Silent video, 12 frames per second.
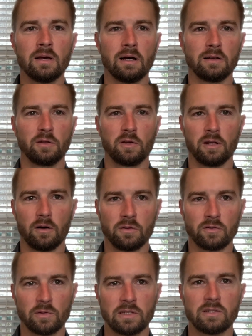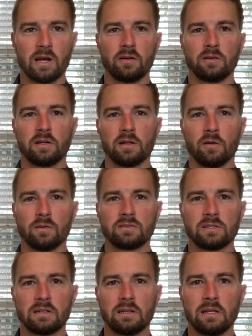You can always reach out. You can always
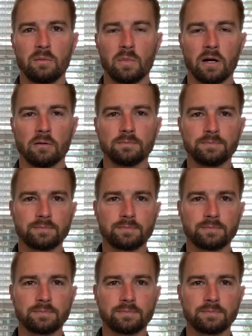send an email.